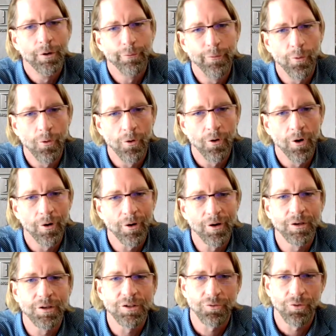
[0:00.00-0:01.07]
for
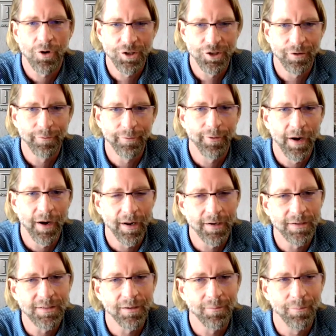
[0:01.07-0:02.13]
construction
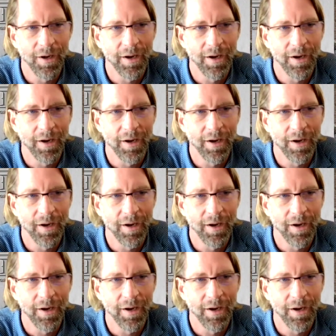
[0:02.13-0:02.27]
financing,